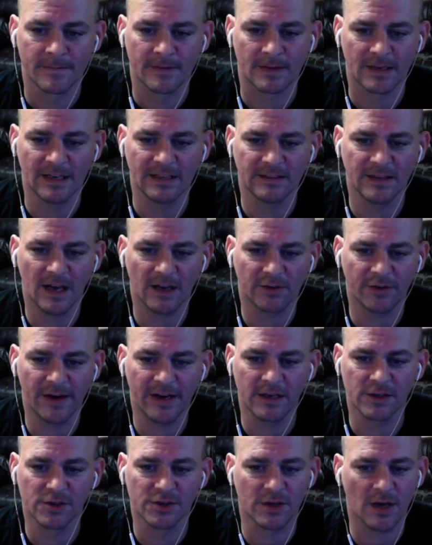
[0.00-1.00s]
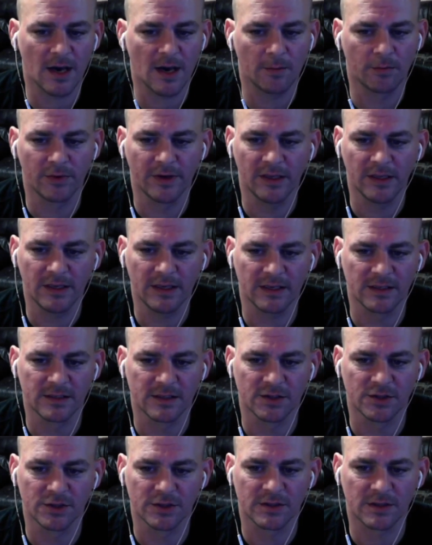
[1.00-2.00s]
And Dr. Aiden's job really is to
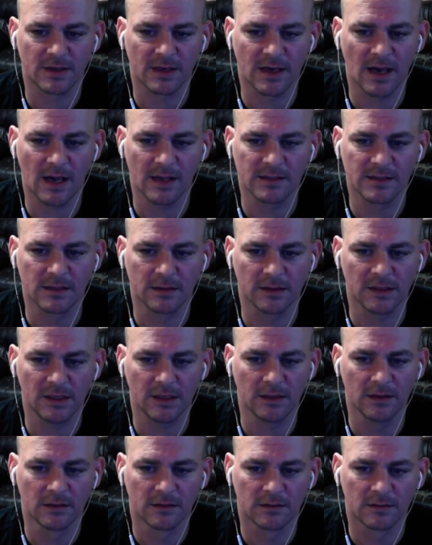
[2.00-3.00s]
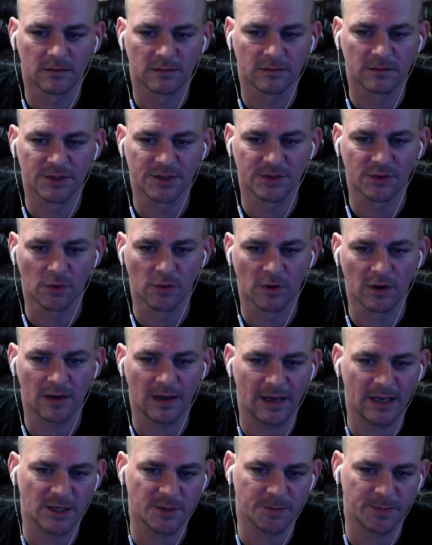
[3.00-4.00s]
just constantly restore
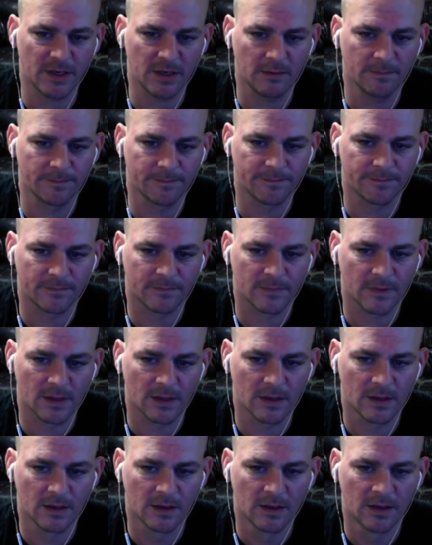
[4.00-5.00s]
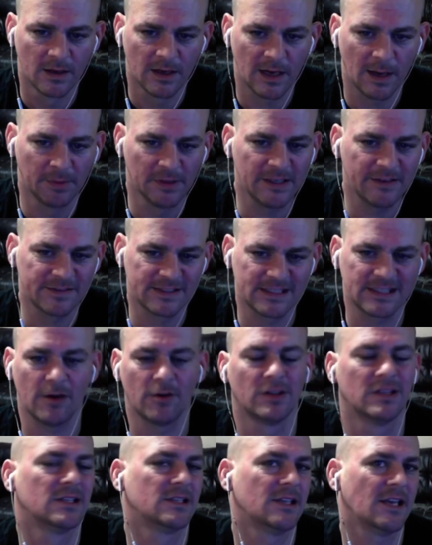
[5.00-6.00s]
HP. I believe
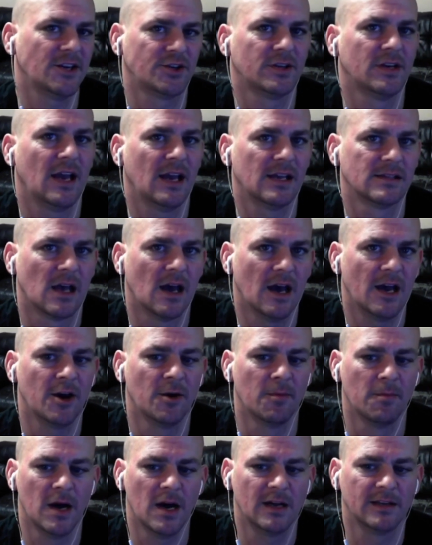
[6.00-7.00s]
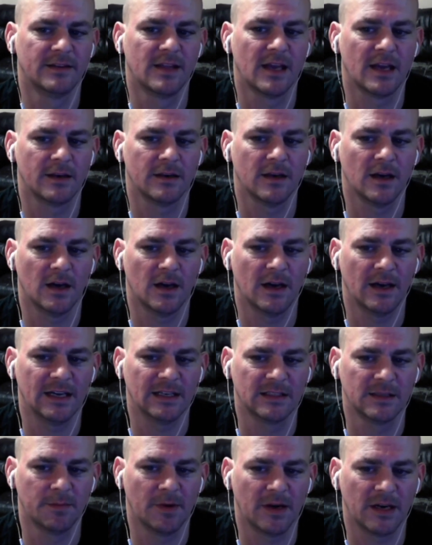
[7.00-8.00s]
Sterilization has a higher mod than
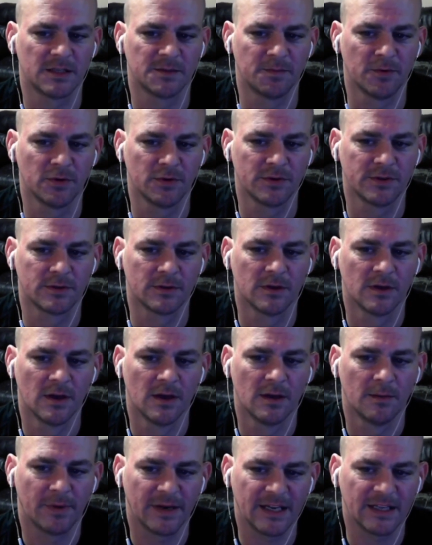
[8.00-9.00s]
Antibodies Boost, but